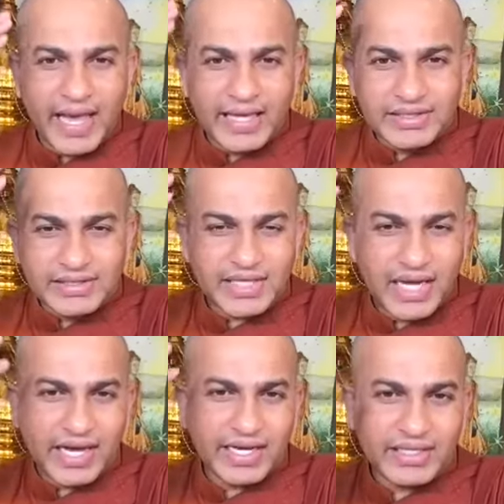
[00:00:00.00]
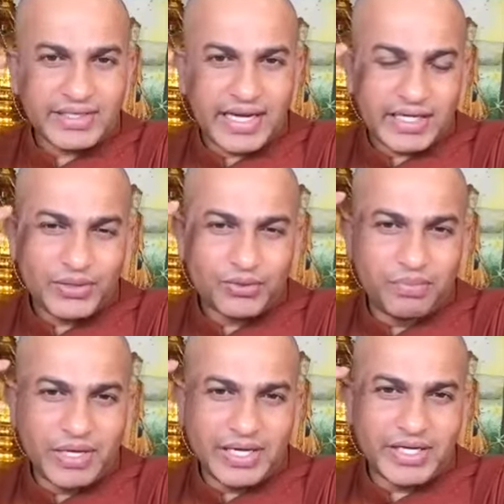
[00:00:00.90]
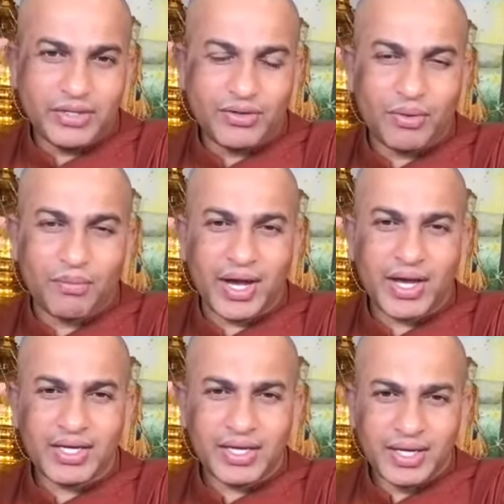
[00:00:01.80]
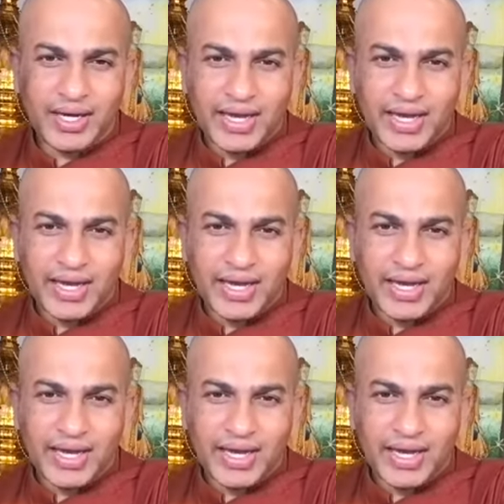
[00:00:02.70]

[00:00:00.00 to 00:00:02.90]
anxiety that you build in your mind